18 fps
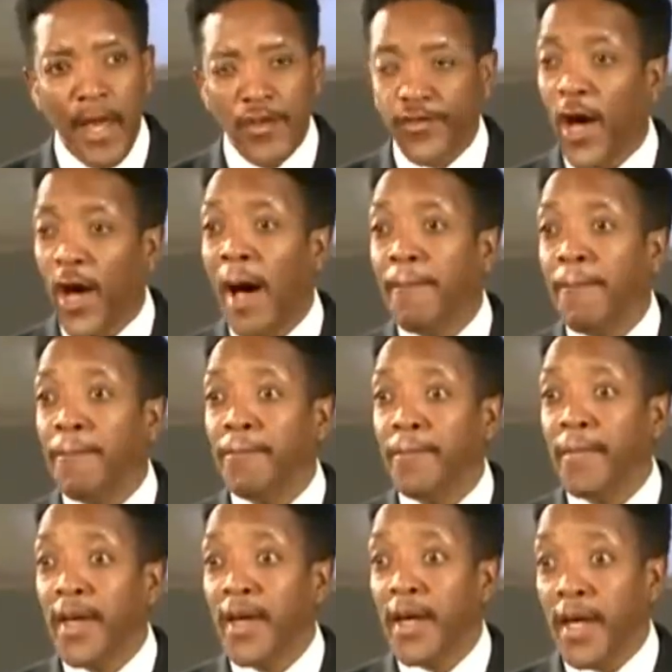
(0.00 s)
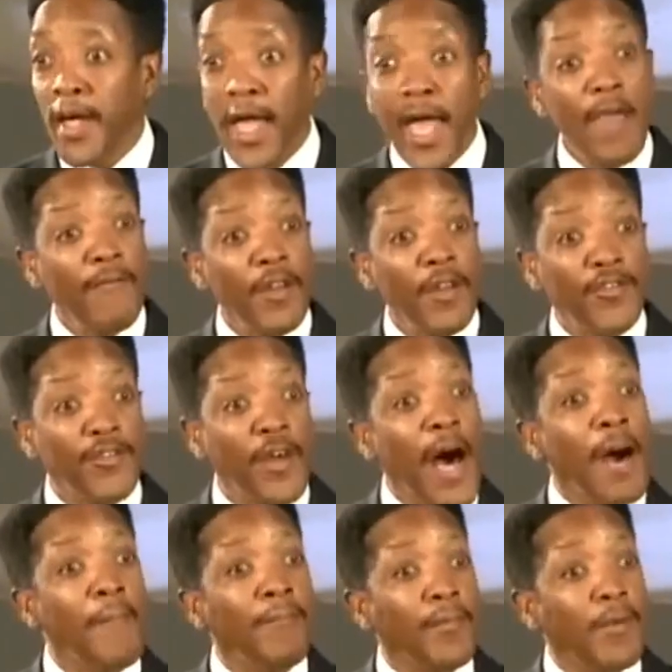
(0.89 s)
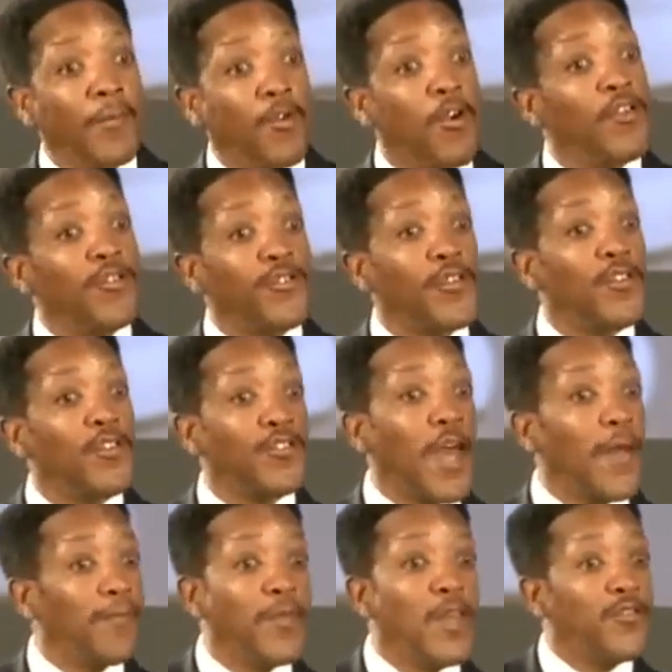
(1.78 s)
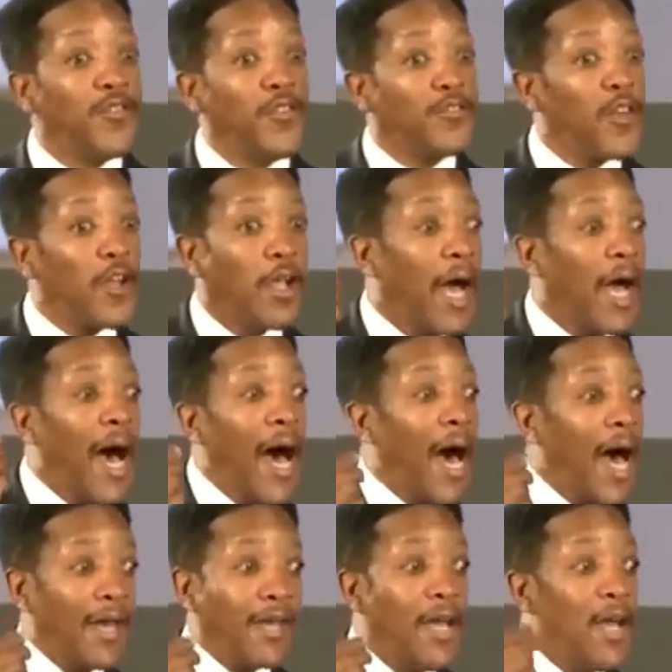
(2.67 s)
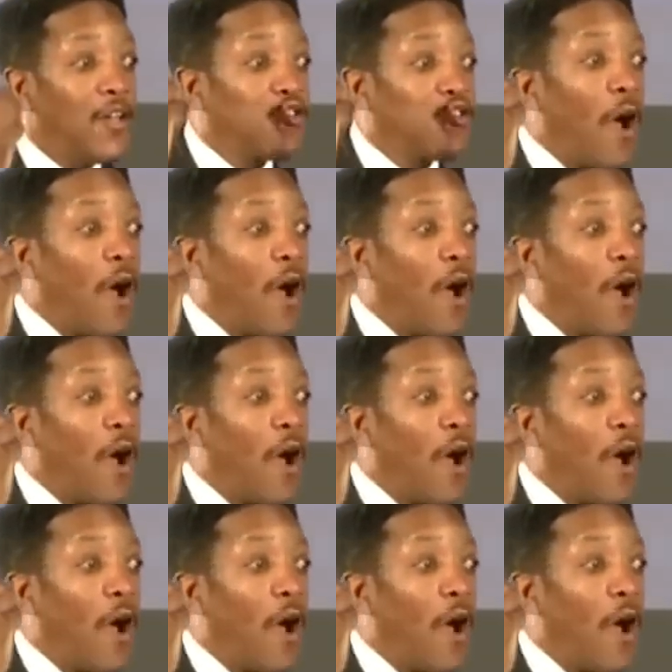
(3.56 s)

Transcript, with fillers: Some, even some Christians said this is a God